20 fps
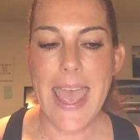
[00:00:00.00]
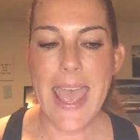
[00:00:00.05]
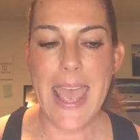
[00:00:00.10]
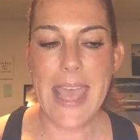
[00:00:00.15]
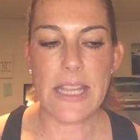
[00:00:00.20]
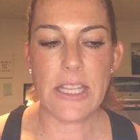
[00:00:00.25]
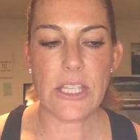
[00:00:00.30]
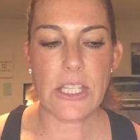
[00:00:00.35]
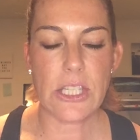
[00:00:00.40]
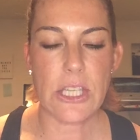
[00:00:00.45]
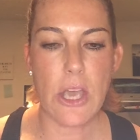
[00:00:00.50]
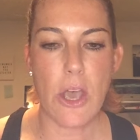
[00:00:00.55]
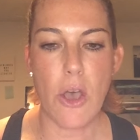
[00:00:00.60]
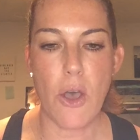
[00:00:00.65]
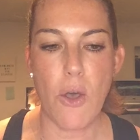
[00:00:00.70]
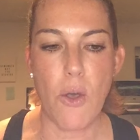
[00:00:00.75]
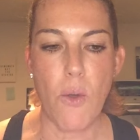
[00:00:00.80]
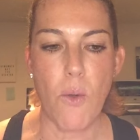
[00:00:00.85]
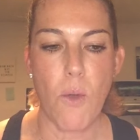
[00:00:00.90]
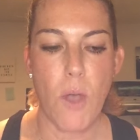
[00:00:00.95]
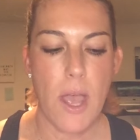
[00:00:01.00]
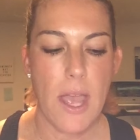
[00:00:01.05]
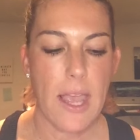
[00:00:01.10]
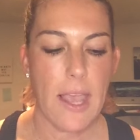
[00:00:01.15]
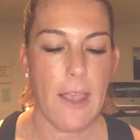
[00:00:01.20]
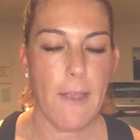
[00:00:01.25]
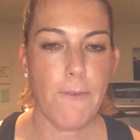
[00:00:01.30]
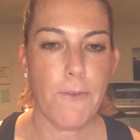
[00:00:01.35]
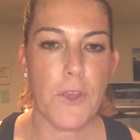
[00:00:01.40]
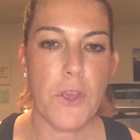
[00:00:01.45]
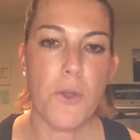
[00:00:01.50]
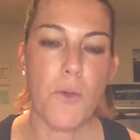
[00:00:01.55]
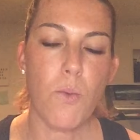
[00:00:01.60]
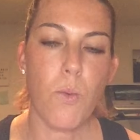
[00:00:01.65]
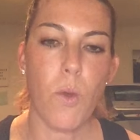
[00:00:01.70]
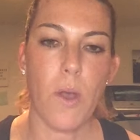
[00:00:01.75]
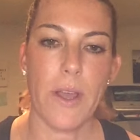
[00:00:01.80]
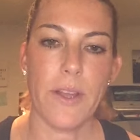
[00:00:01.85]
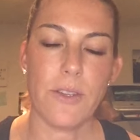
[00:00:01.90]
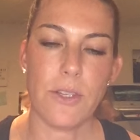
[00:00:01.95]
And so if you
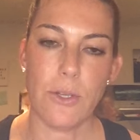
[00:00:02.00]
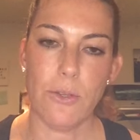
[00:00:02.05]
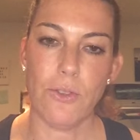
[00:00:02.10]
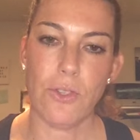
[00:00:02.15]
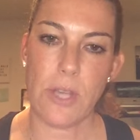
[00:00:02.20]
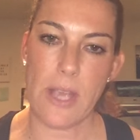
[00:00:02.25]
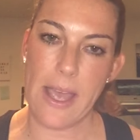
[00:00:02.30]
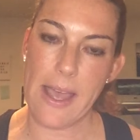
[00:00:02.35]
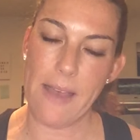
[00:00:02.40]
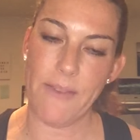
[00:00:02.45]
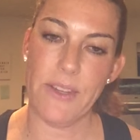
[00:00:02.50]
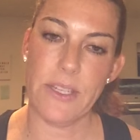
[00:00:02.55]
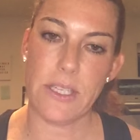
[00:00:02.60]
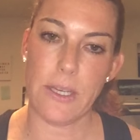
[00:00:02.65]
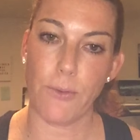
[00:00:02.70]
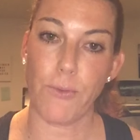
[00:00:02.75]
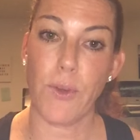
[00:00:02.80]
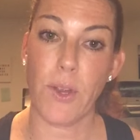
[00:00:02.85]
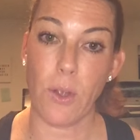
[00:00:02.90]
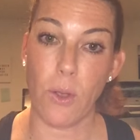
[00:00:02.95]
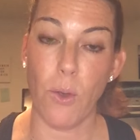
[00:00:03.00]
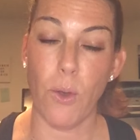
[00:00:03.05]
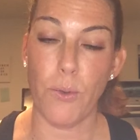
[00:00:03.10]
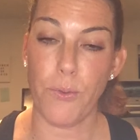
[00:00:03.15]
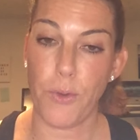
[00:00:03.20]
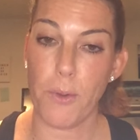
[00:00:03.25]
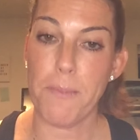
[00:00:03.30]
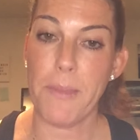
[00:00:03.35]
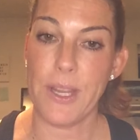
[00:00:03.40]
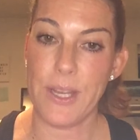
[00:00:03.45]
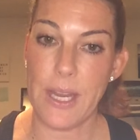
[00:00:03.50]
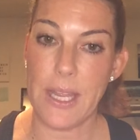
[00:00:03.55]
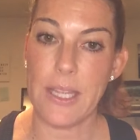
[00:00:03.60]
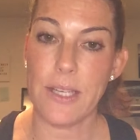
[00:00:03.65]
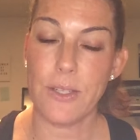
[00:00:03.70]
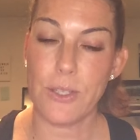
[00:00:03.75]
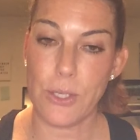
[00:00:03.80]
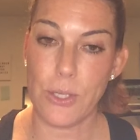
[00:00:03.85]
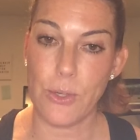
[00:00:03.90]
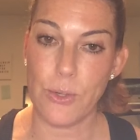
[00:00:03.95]
want to have a different goal for Monday
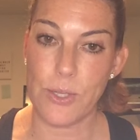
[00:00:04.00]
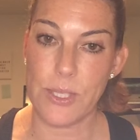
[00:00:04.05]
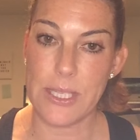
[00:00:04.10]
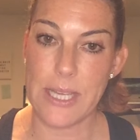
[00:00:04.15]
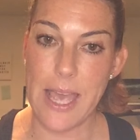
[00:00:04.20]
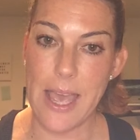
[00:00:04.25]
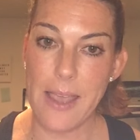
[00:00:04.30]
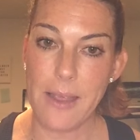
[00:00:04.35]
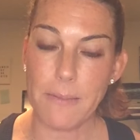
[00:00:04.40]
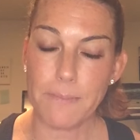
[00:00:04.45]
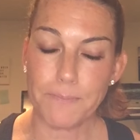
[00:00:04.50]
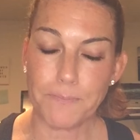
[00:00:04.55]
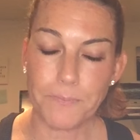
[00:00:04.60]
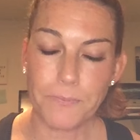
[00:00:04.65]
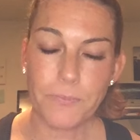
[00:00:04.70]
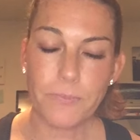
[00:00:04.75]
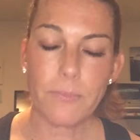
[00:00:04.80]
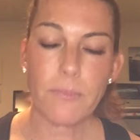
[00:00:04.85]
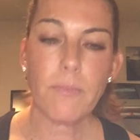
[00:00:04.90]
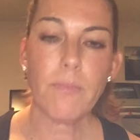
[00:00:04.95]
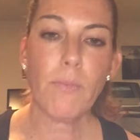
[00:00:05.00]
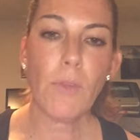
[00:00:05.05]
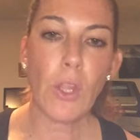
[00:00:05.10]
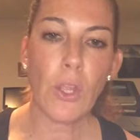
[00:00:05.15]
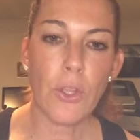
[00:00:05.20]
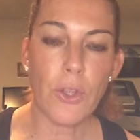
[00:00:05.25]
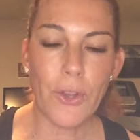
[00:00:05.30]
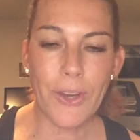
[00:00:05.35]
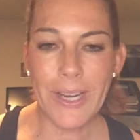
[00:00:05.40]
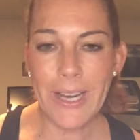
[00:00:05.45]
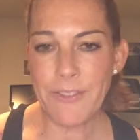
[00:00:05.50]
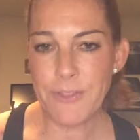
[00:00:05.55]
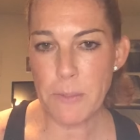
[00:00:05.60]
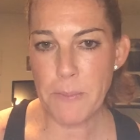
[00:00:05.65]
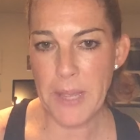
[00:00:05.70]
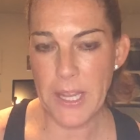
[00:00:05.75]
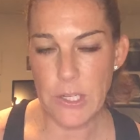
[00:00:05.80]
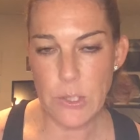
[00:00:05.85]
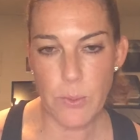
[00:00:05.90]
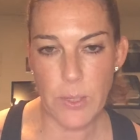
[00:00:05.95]
and Tuesday, you're gonna have to
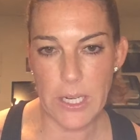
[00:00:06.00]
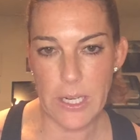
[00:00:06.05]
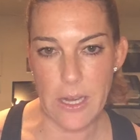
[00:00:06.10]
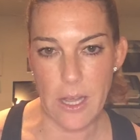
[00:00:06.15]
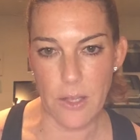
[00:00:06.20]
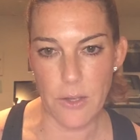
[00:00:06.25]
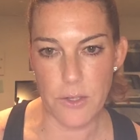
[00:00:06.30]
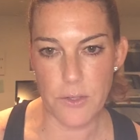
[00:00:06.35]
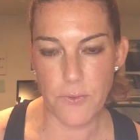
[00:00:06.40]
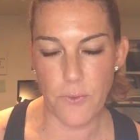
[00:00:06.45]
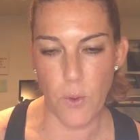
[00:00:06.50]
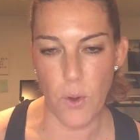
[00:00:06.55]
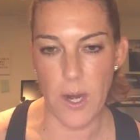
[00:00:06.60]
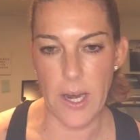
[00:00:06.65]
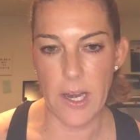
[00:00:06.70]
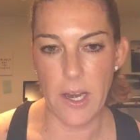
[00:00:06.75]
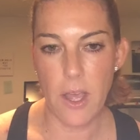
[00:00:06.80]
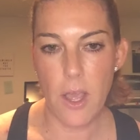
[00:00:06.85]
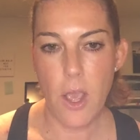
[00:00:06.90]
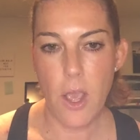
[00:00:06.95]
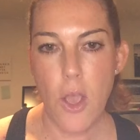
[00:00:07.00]
pay $20 for it.